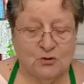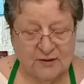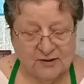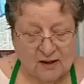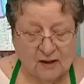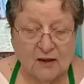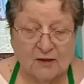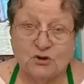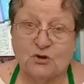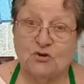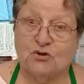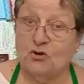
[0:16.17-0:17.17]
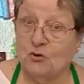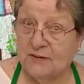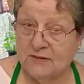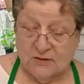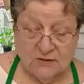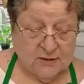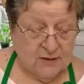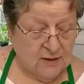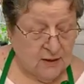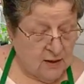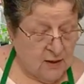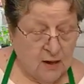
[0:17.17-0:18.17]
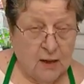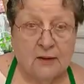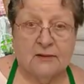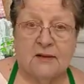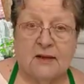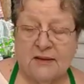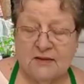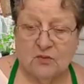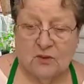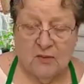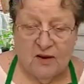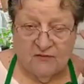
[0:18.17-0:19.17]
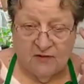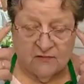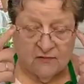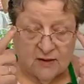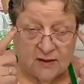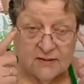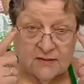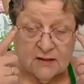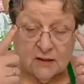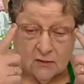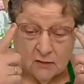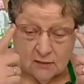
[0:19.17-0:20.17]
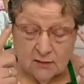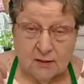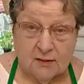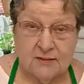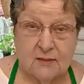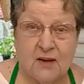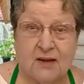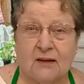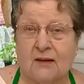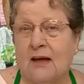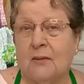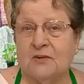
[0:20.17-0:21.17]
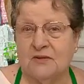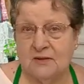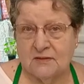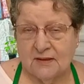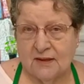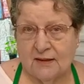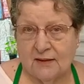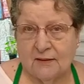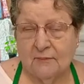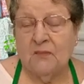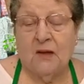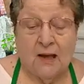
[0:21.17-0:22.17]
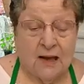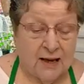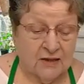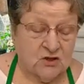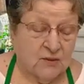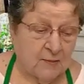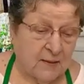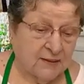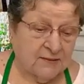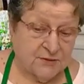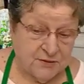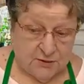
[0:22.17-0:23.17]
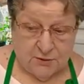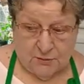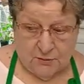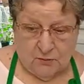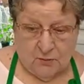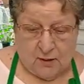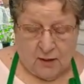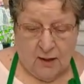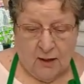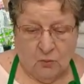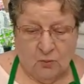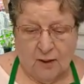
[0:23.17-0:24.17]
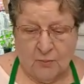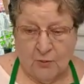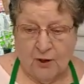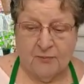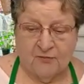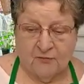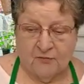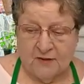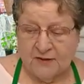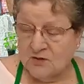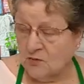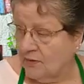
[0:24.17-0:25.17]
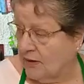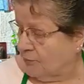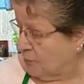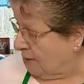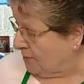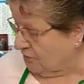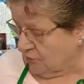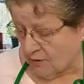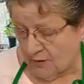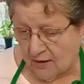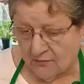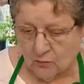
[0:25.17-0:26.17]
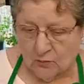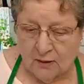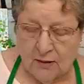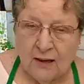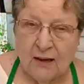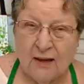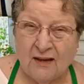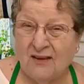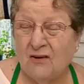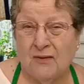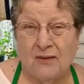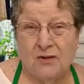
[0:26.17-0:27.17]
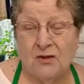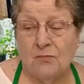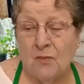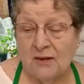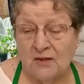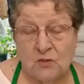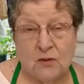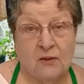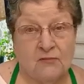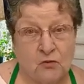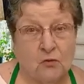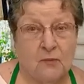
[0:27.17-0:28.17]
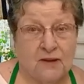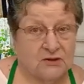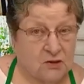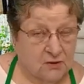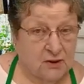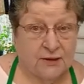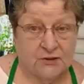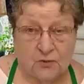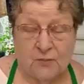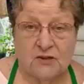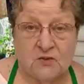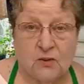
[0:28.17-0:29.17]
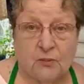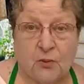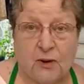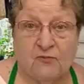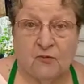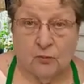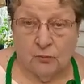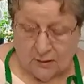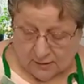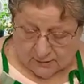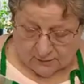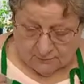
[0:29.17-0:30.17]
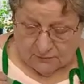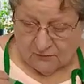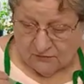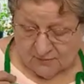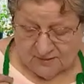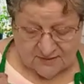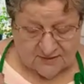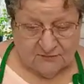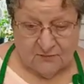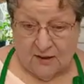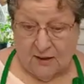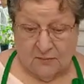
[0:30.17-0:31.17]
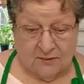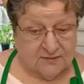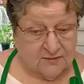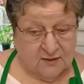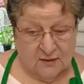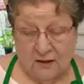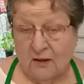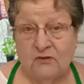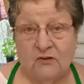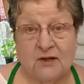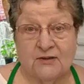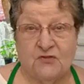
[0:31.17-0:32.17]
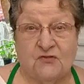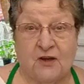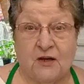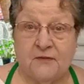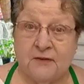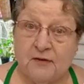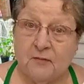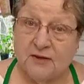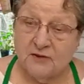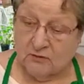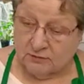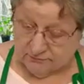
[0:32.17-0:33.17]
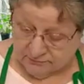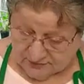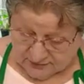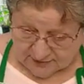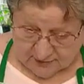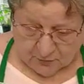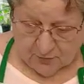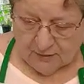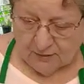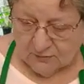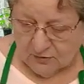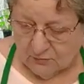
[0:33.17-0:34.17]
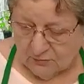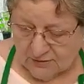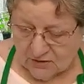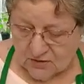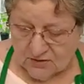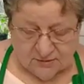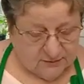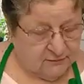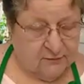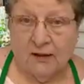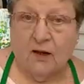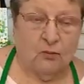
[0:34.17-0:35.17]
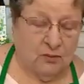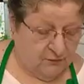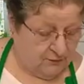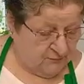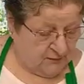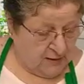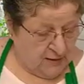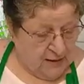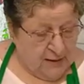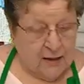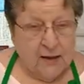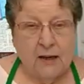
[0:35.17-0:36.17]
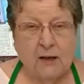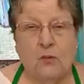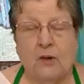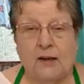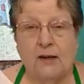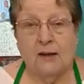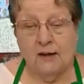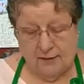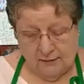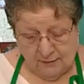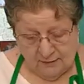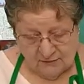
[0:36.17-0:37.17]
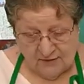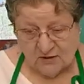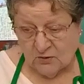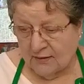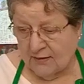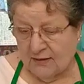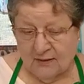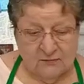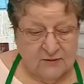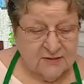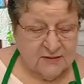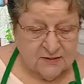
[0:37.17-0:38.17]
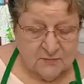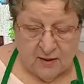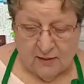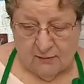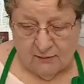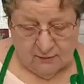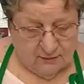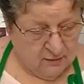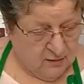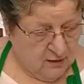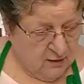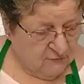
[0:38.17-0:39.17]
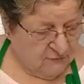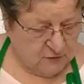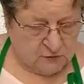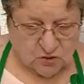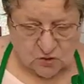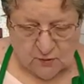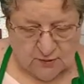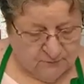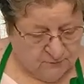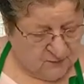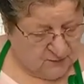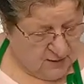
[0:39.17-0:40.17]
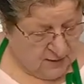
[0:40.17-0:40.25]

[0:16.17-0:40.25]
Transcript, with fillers: Joy, Gaga Joy's Cooking. Today's one of my favorite days in cooking because I'm making an applesauce cake. Actually, I'm making two. When I prepped for this one, I prepped for another one. You know, it, you might as well, if you're going to make two cakes, you might as well prep for uh, both of them at the same time because you got your flour there. You might as well separate it in two dishes and go with it. Anyway, uh, that's what I did. This is my first one.